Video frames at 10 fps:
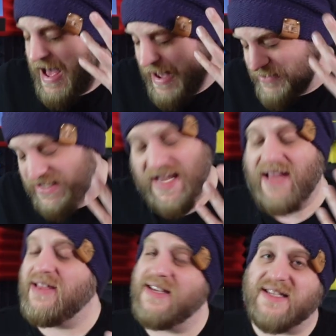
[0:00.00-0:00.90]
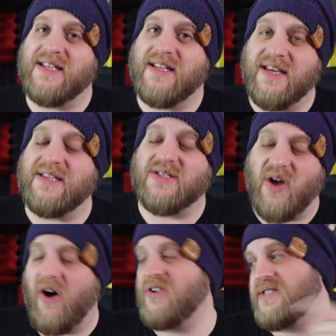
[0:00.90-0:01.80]
I'm just saying, listen to these
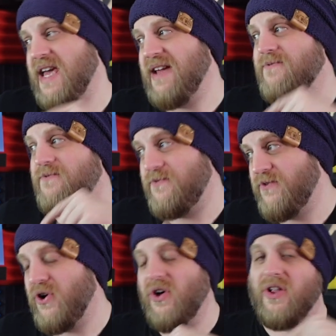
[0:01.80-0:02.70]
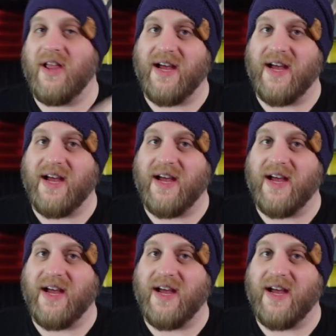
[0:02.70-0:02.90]
songs in full